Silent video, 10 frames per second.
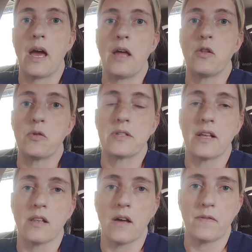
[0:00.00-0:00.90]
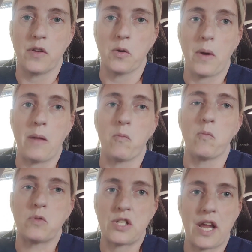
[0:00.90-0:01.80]
and those that love you and
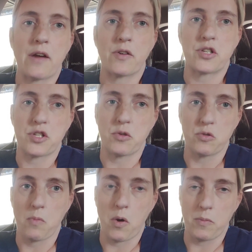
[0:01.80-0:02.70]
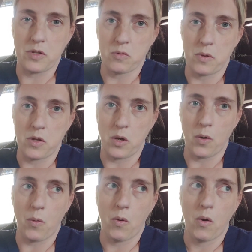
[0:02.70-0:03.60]
cherish those moments with
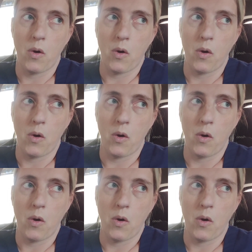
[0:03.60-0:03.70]
you